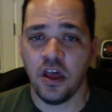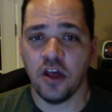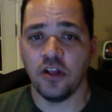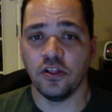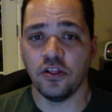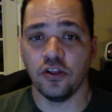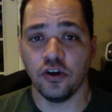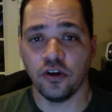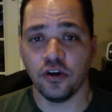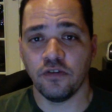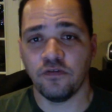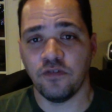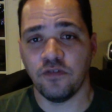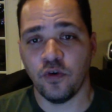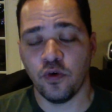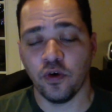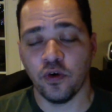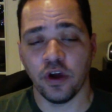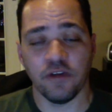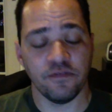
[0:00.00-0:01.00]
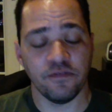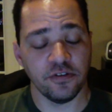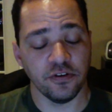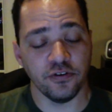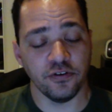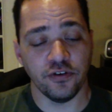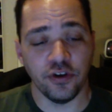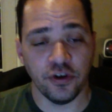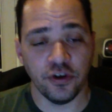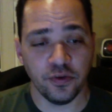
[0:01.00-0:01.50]
Look for, if you're
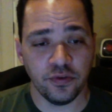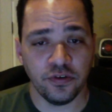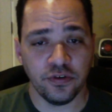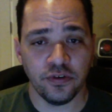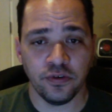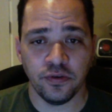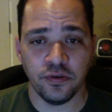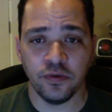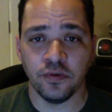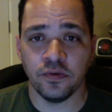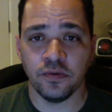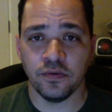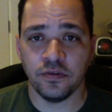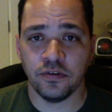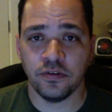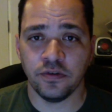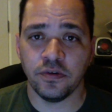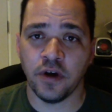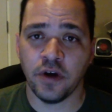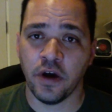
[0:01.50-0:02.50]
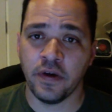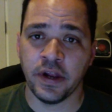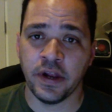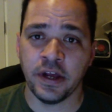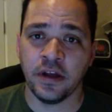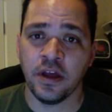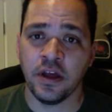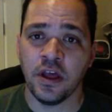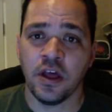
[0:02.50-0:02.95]
new to coding,